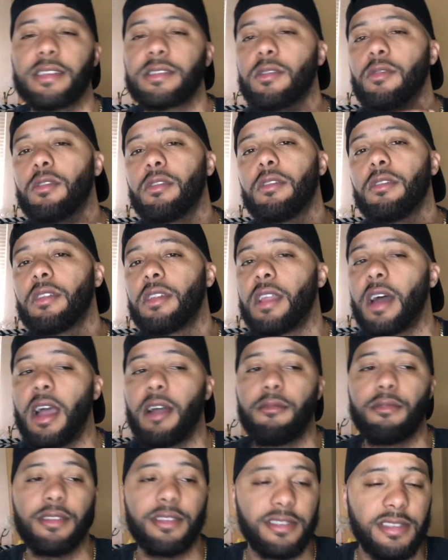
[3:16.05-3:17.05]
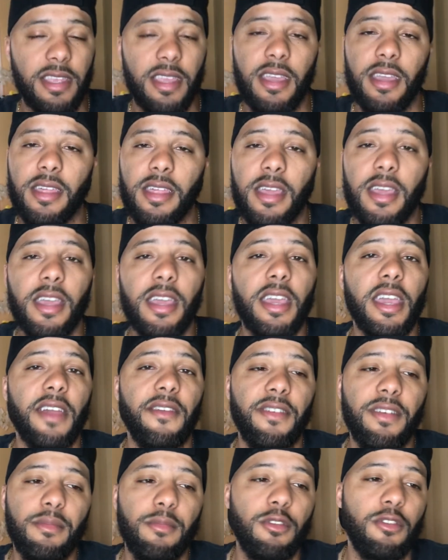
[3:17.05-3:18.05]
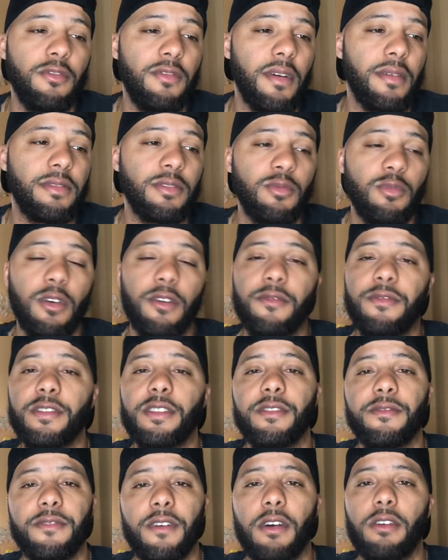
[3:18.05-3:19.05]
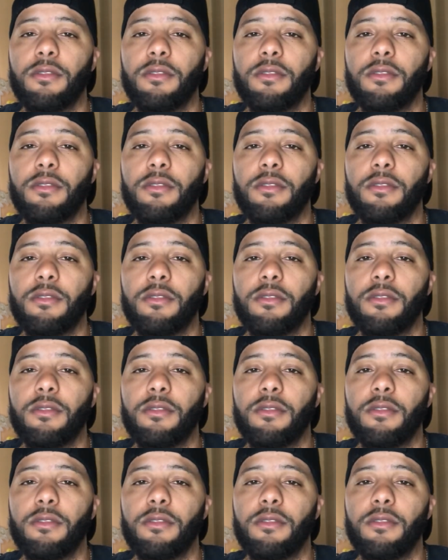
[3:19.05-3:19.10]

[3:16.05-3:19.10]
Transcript: So Errol and I already said, if he move up to 154,